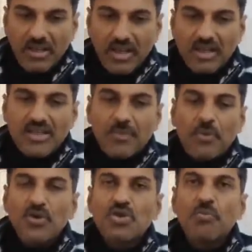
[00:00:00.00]
it is
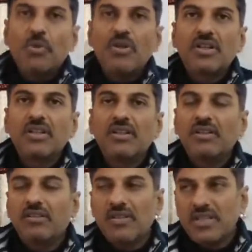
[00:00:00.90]
supposed to put,
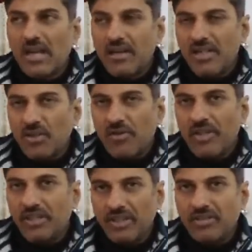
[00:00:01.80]
Saturn is
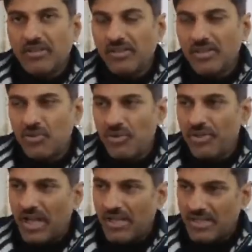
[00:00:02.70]
already there. So,
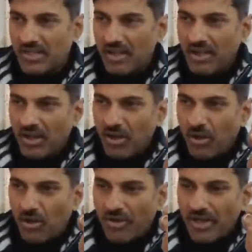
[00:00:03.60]
it has
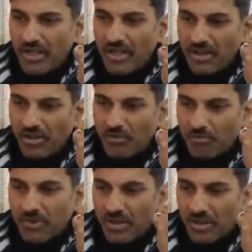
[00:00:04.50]
already,
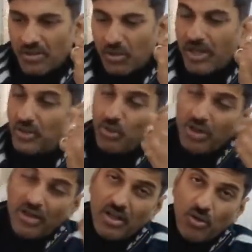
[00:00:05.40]

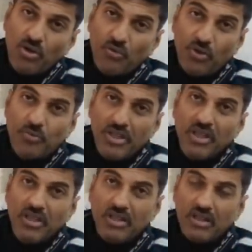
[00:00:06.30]
Ketu alone would
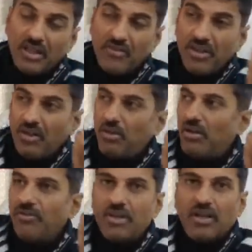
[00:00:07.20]
be giving a lot
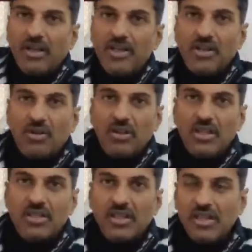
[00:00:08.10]
of courage and all
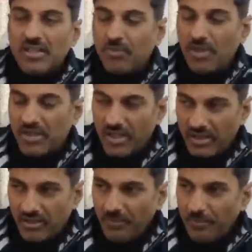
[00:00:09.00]
these things. But
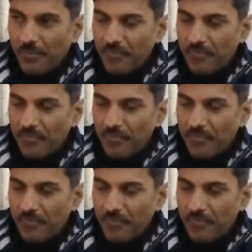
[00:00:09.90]
here,